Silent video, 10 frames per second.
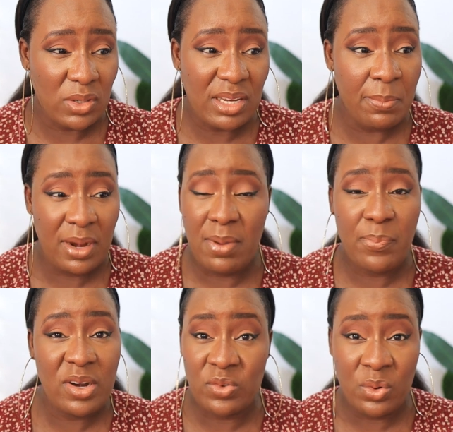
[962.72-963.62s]
Because I remember that my
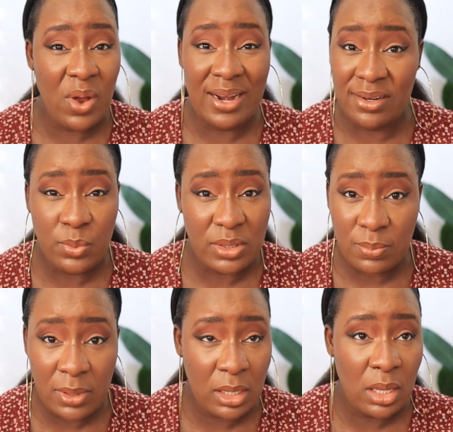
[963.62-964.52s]
parents were not angry
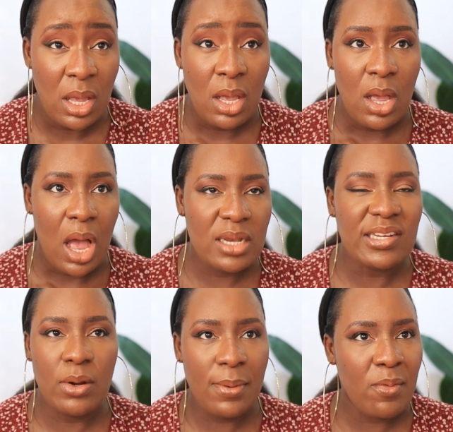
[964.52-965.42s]
with me.
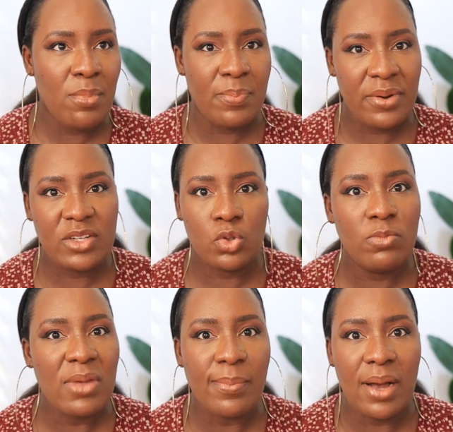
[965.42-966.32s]
Initially, I remember when my parents
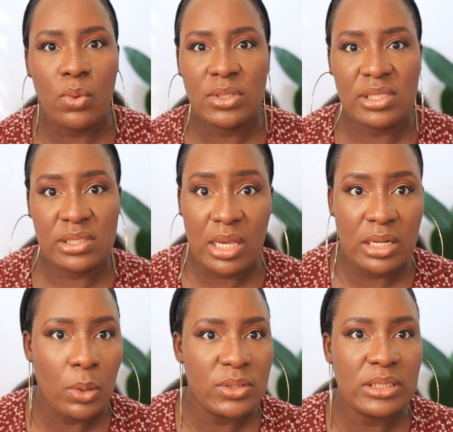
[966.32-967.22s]
told me about what they
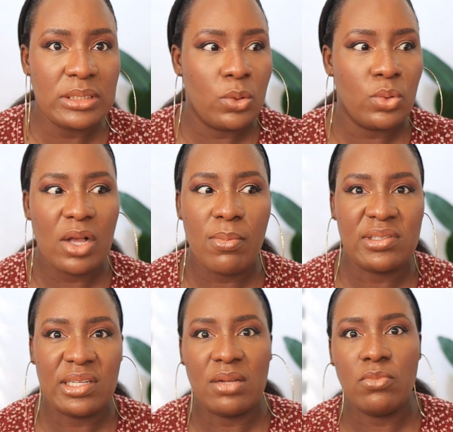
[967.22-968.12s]
said, I was thinking that they would not come
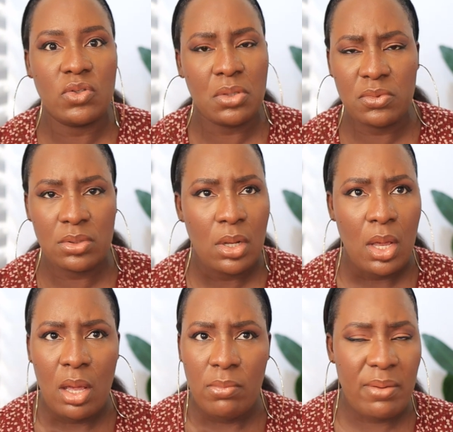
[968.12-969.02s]
and shout at me or something.
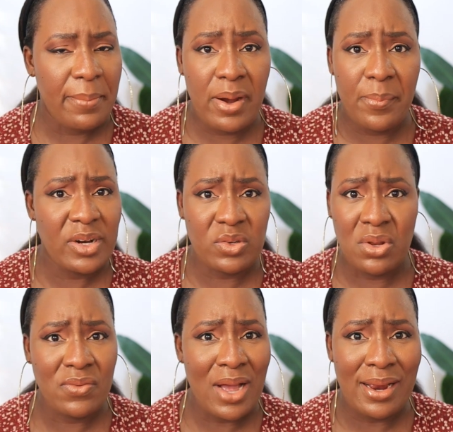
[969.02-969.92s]
But I remember my parents were
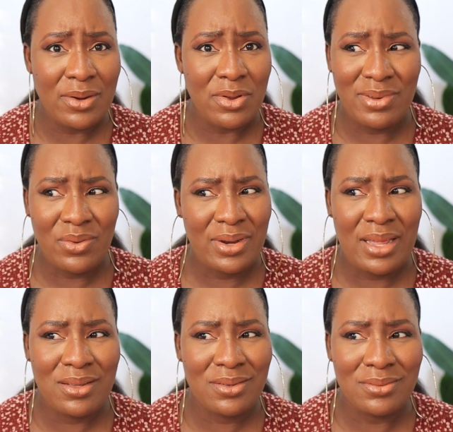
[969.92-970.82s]
not even angry with me. They were
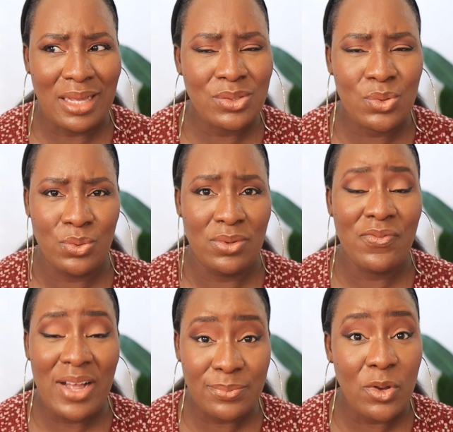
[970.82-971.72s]
like, that's cool. In
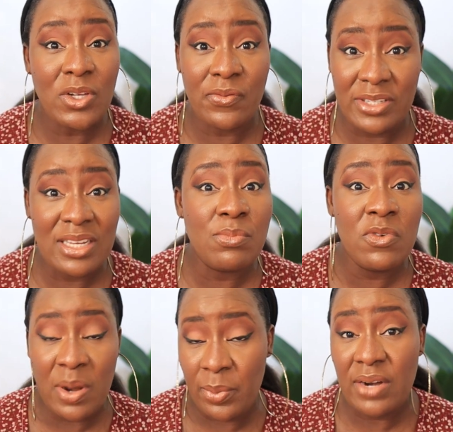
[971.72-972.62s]
fact, because of it, they
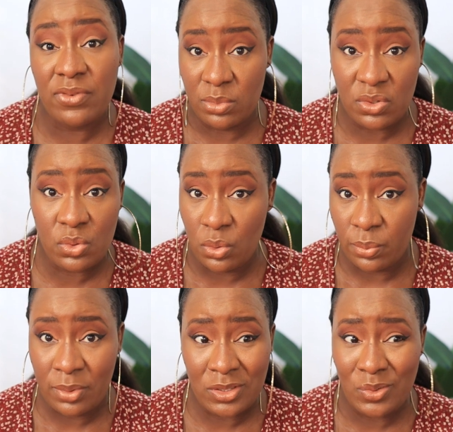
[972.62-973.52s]
removed my brother from the school
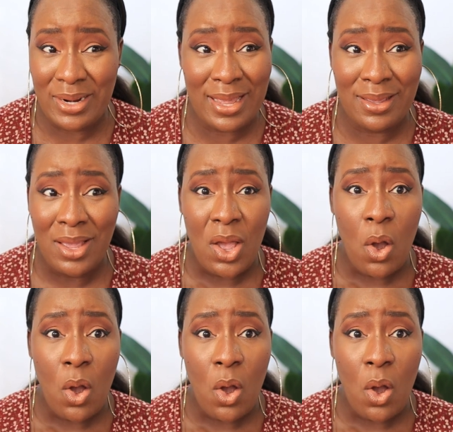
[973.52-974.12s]
because they were like,